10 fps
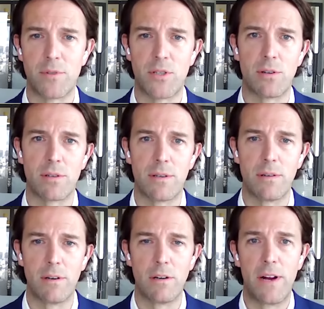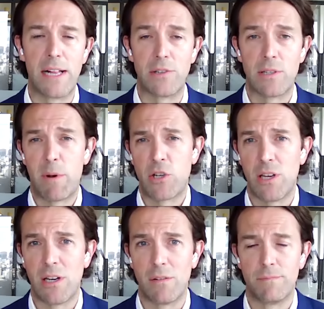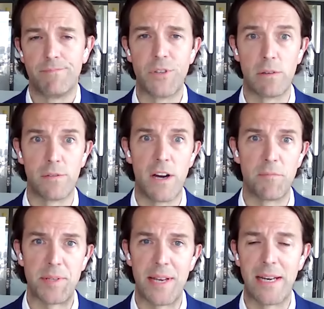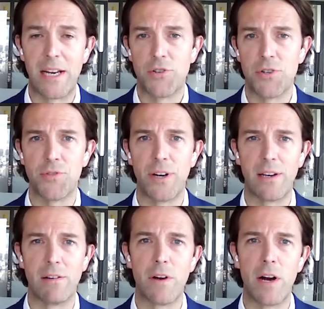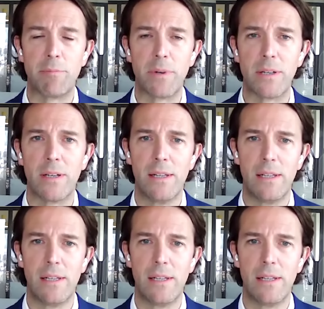stocks are valued, especially in a, you know, 5% interest rate environment.